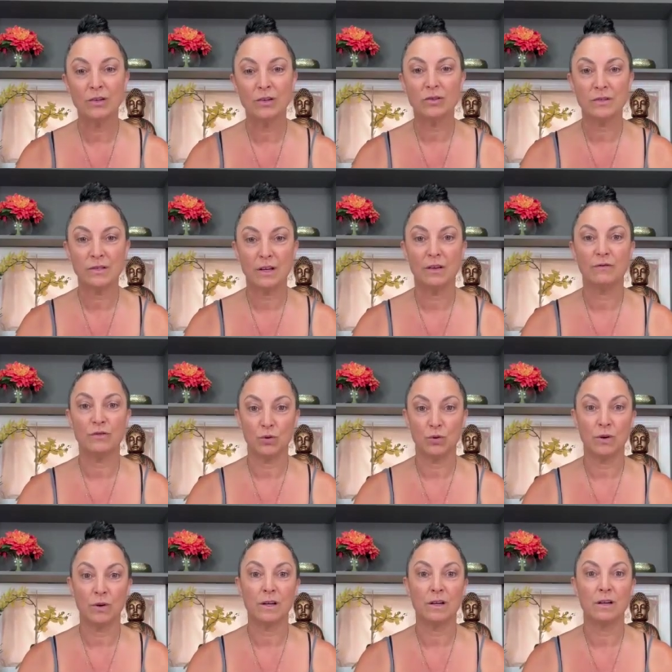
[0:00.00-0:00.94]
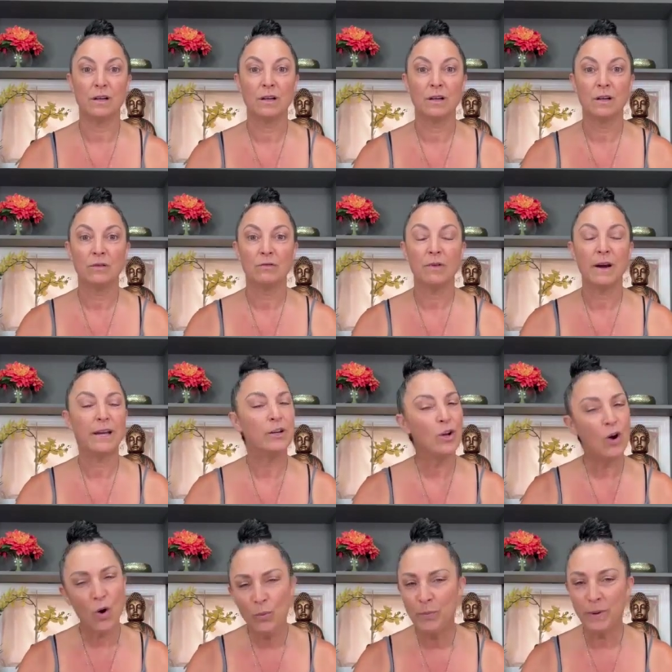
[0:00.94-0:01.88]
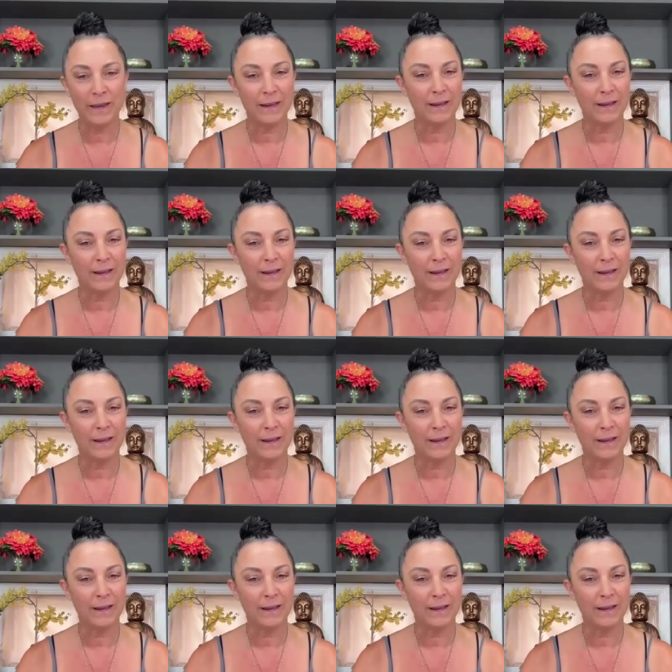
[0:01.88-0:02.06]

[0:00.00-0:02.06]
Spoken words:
sell yourself short, right? Go